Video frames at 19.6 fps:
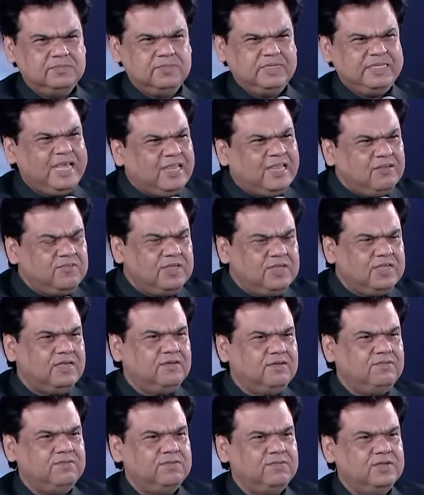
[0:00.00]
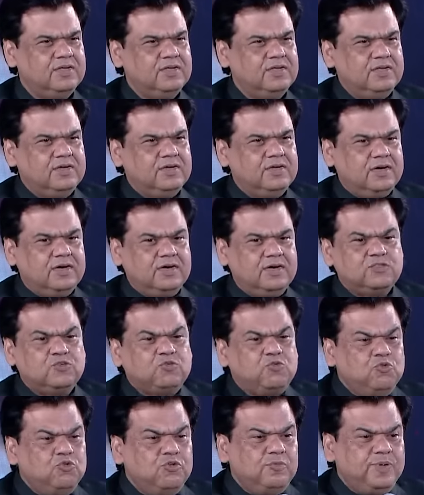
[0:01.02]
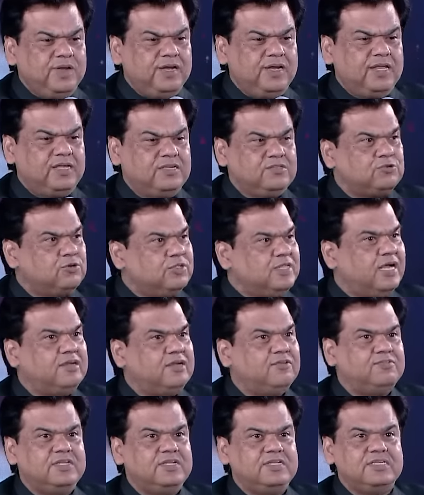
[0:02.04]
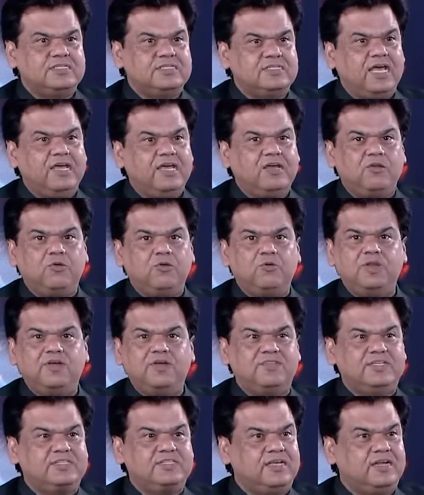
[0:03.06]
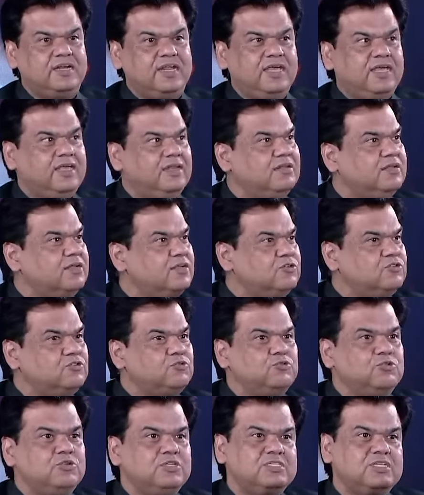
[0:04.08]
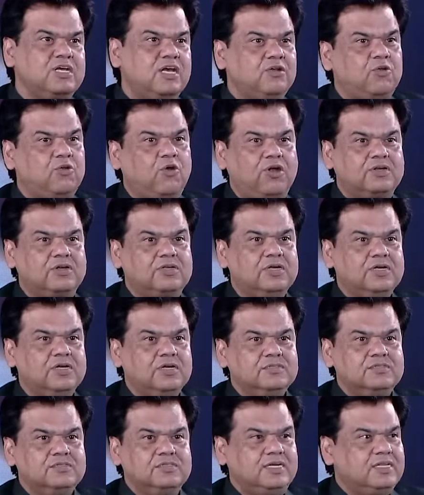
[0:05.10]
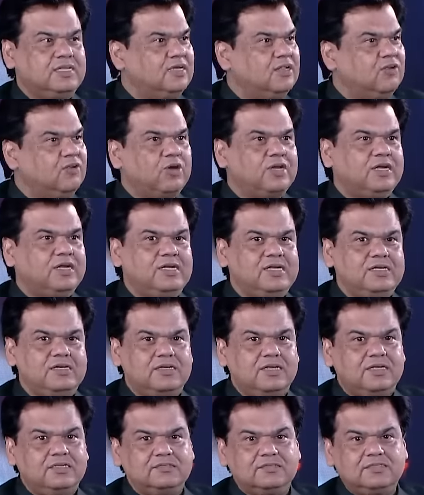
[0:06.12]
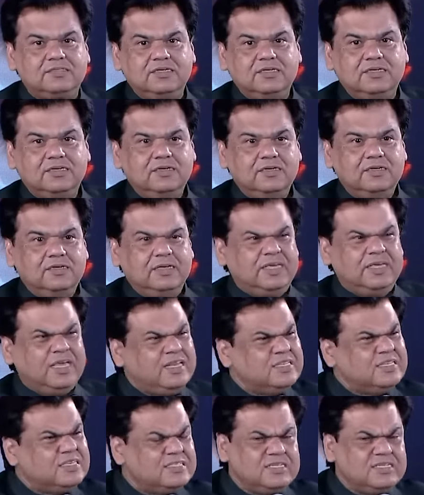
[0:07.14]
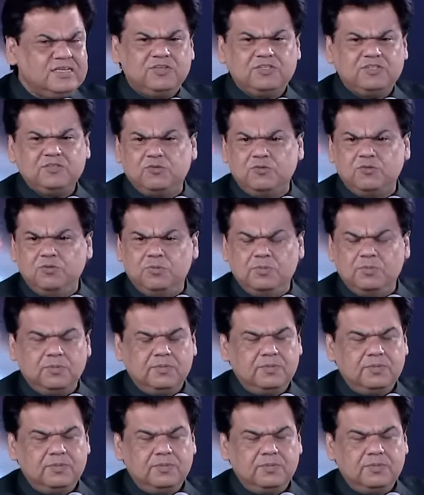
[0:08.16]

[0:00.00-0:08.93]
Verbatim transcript: Can we give a school building so that if there's a cyclone, if there's a rain, students are not sitting and not getting drenched? Can I just give a school?